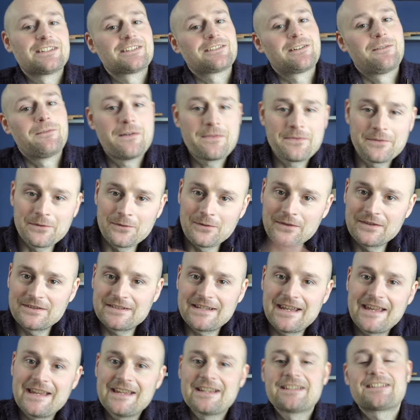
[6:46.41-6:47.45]
So I went through all the
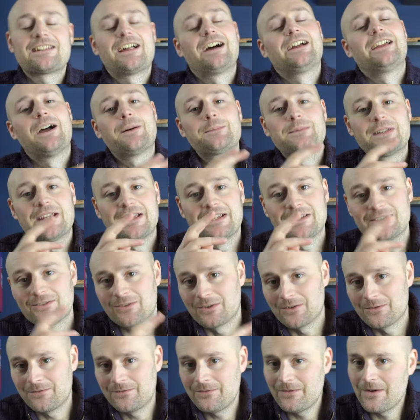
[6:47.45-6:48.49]
settings, I updated all
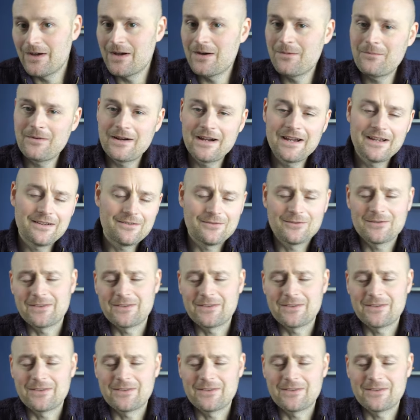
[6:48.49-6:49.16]
the firmware,